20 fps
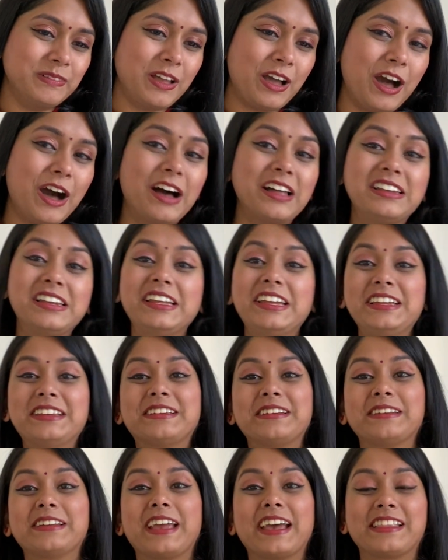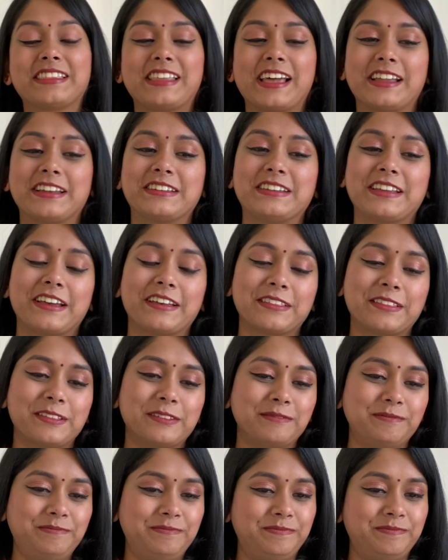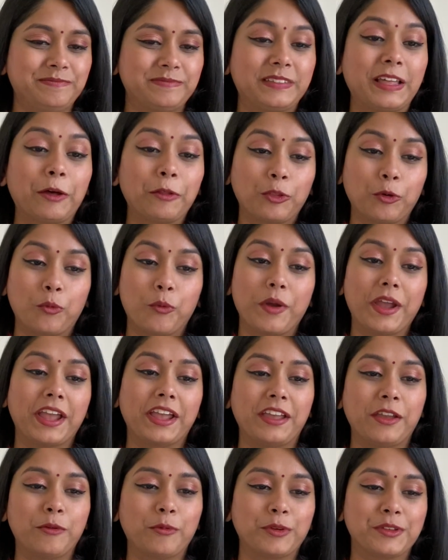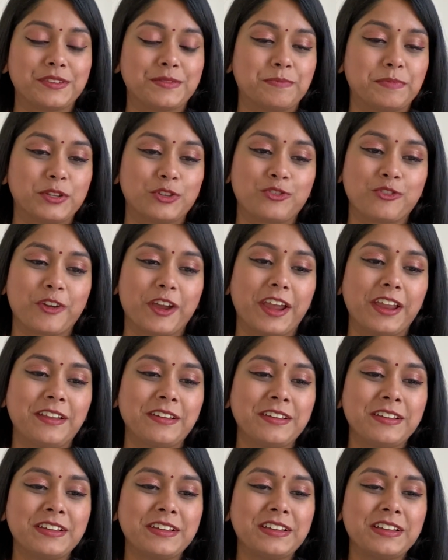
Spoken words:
Ali didn't get that death, the way he was betrayed.